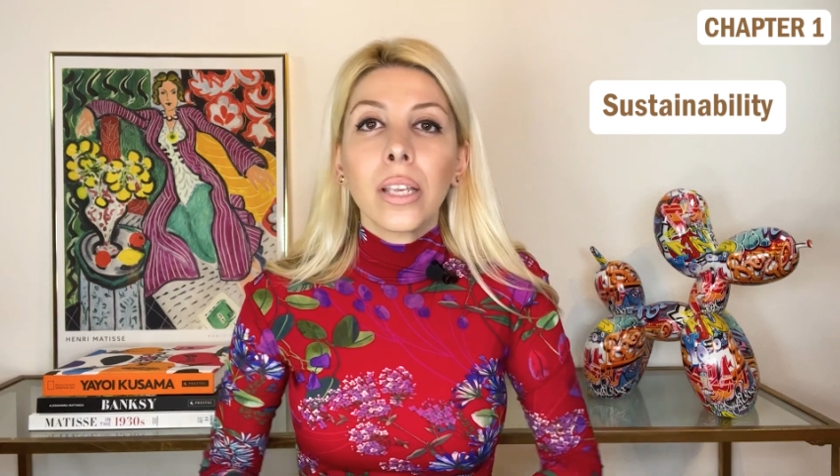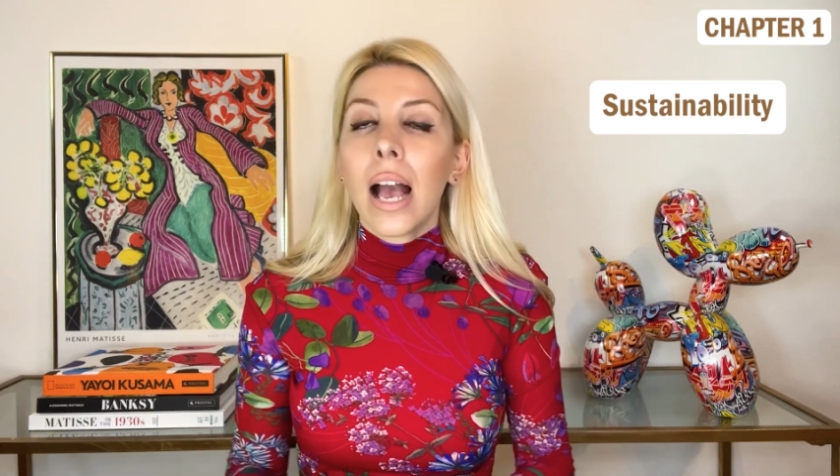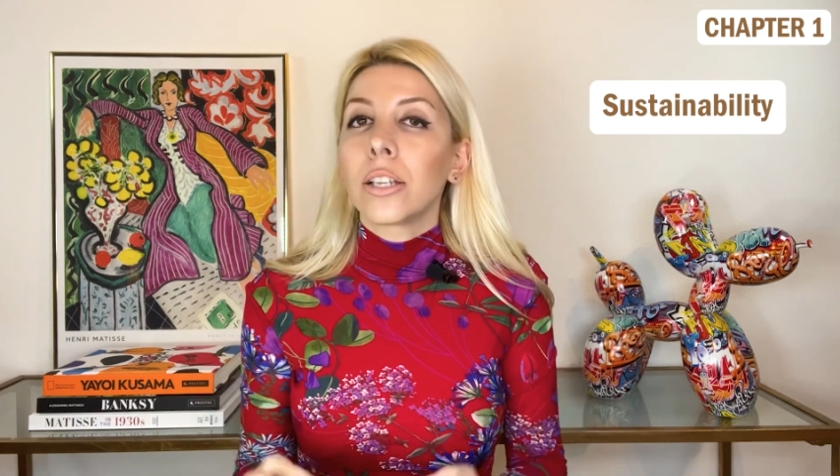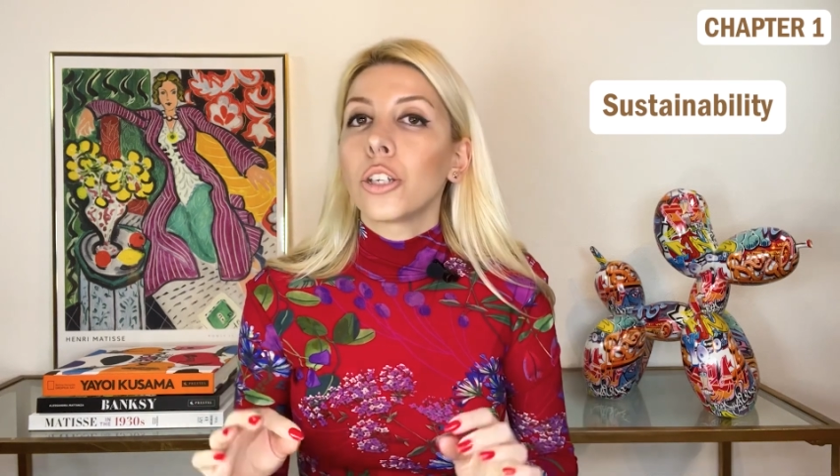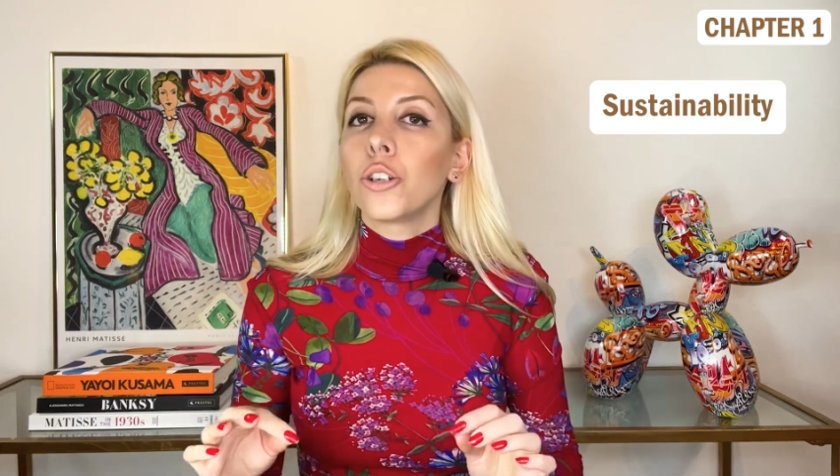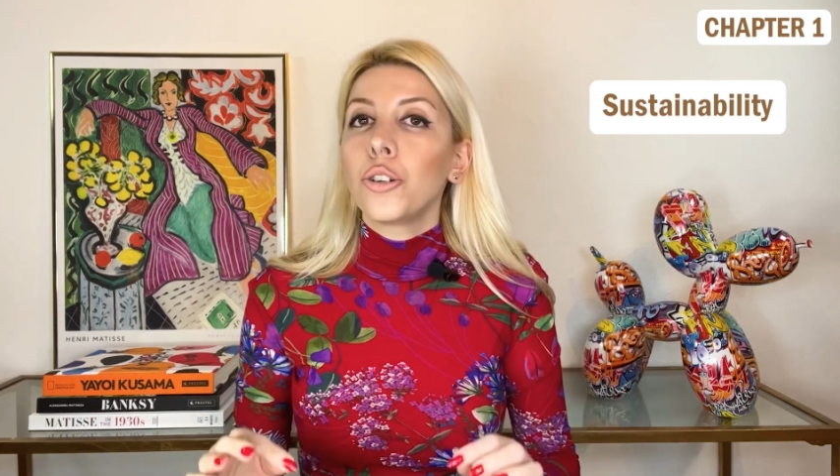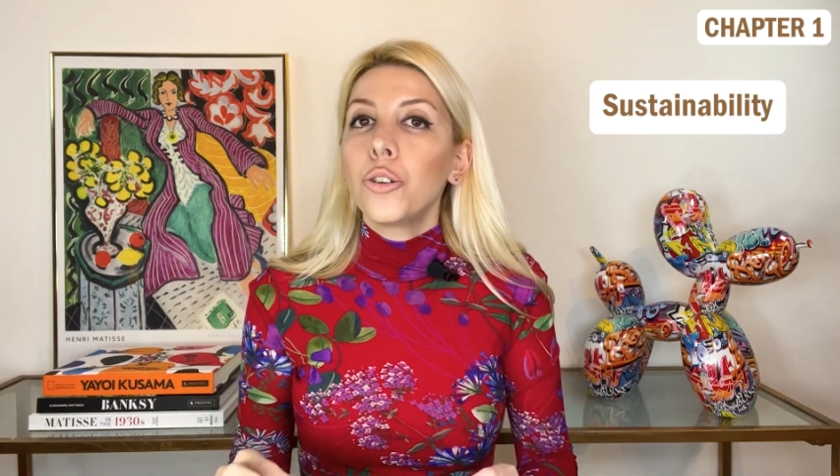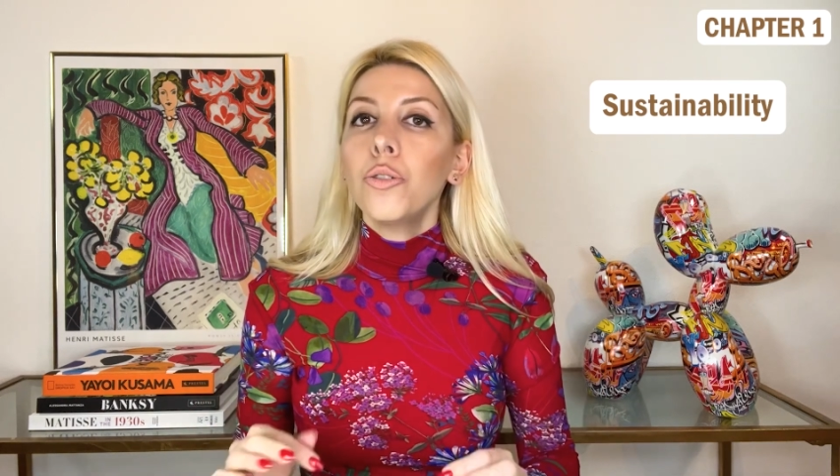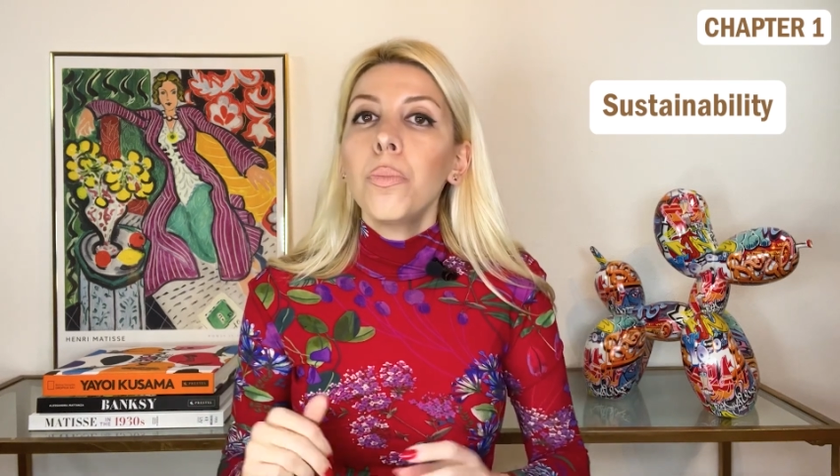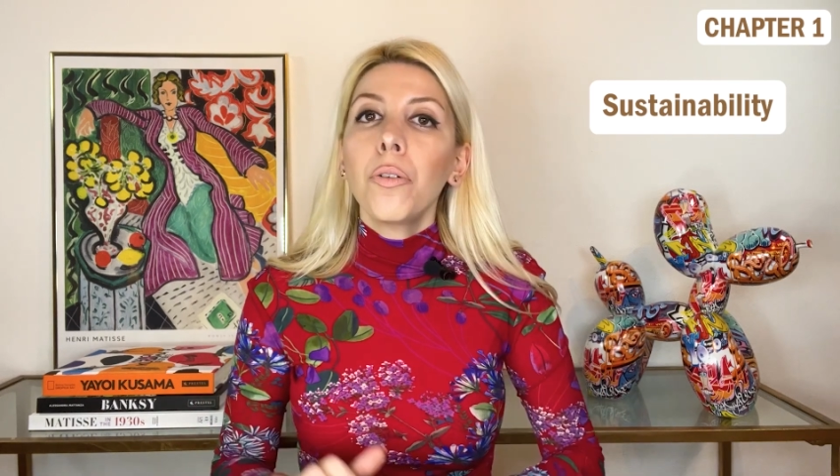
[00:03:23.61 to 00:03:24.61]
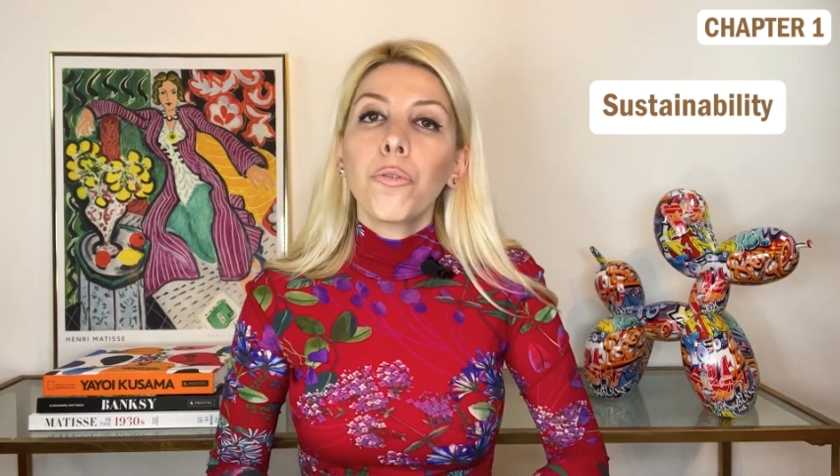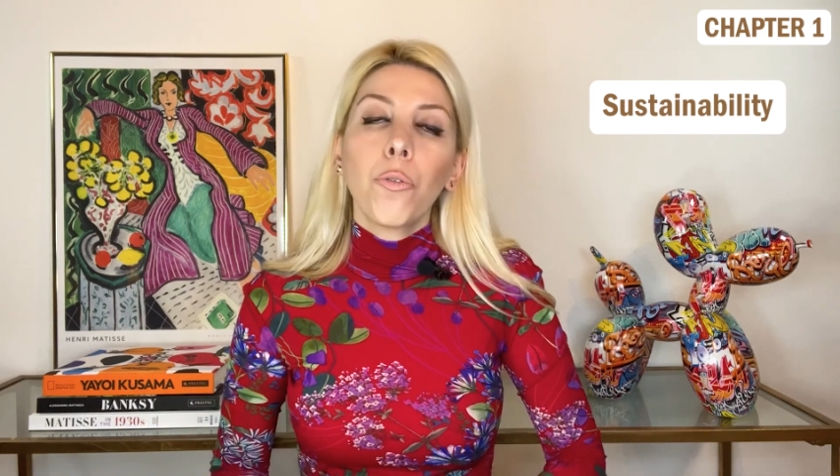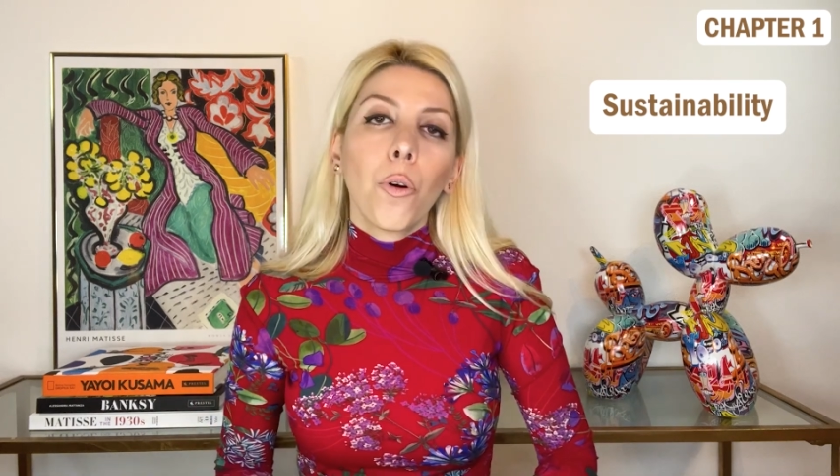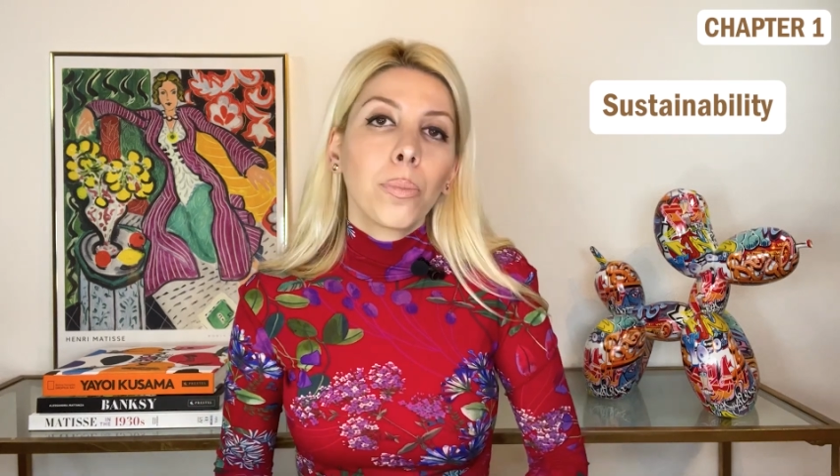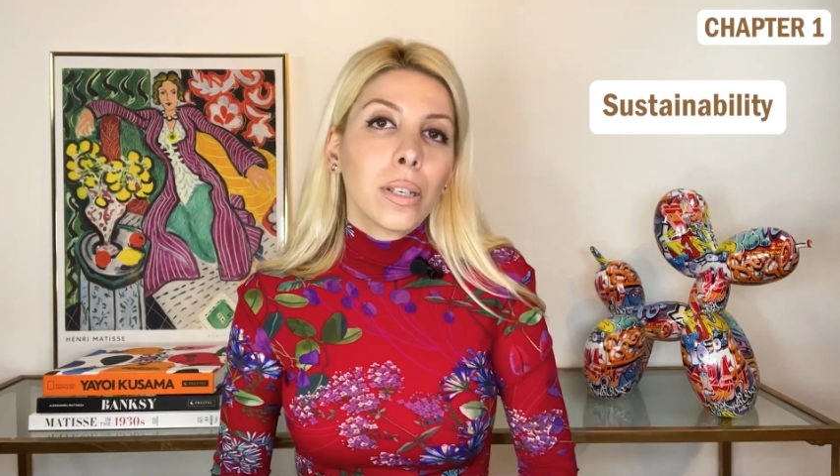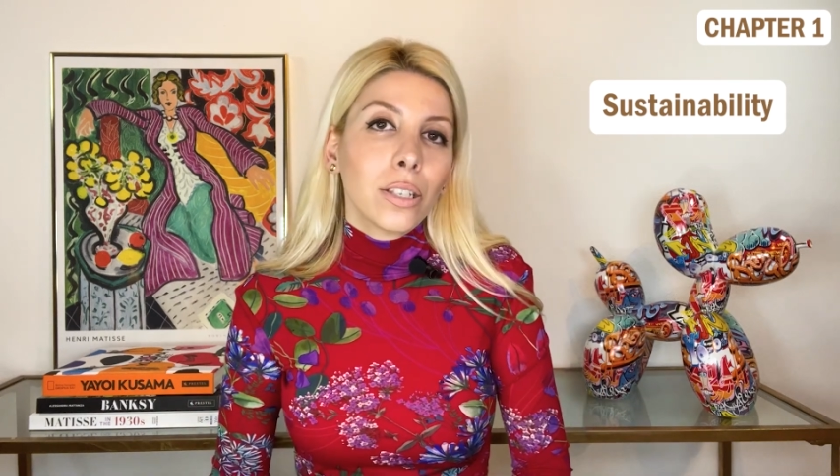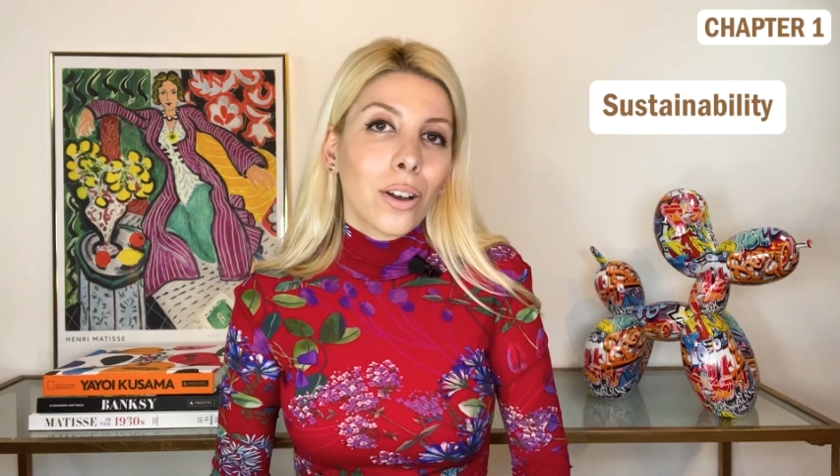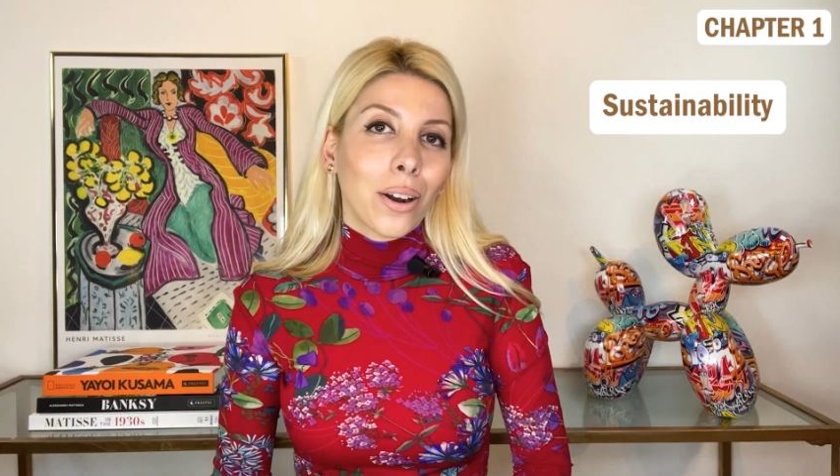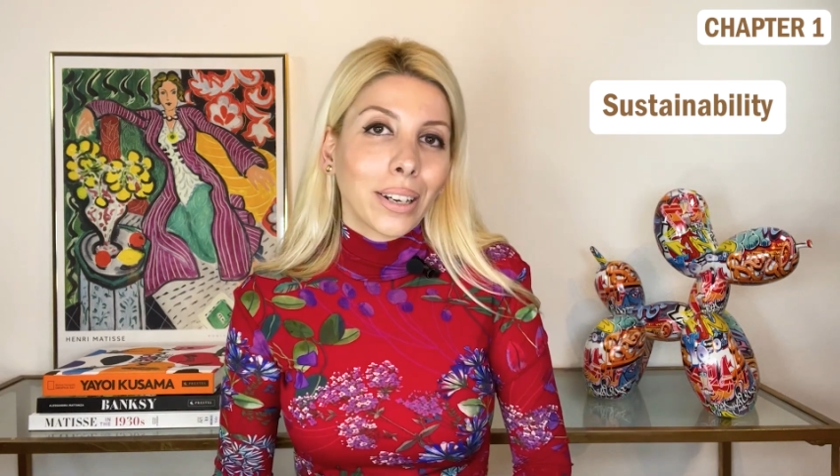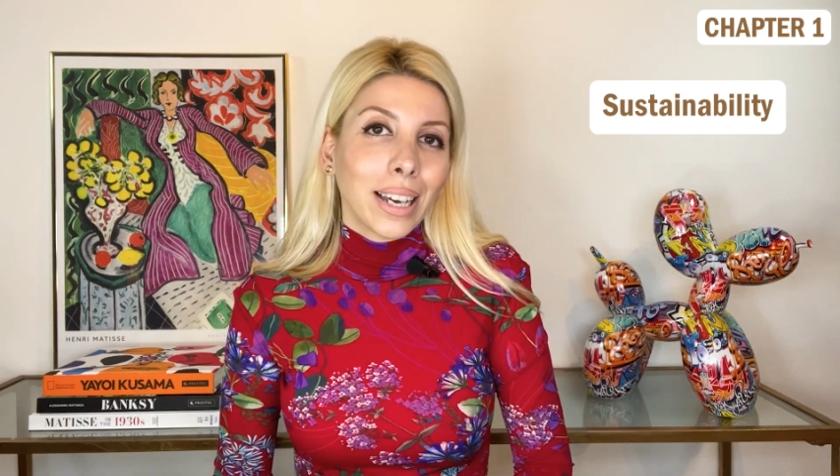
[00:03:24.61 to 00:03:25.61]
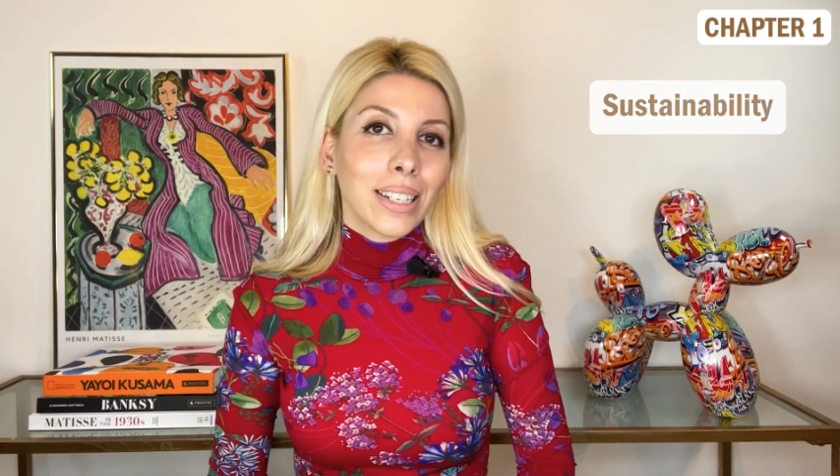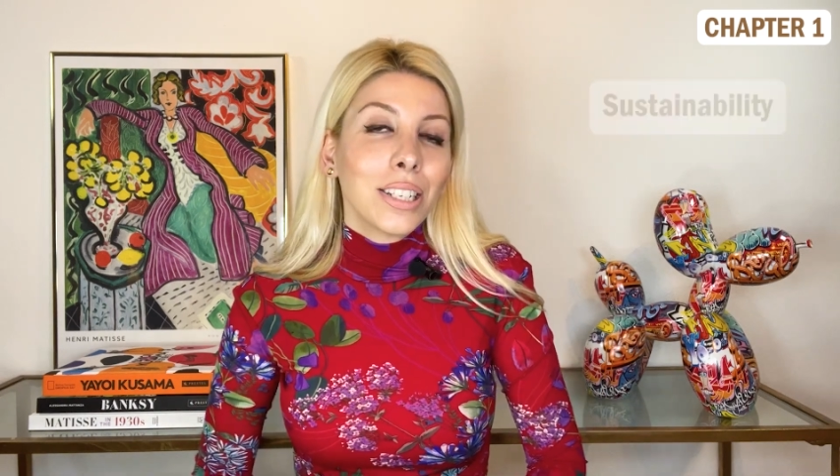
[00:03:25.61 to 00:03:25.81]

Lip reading: as a new performance target.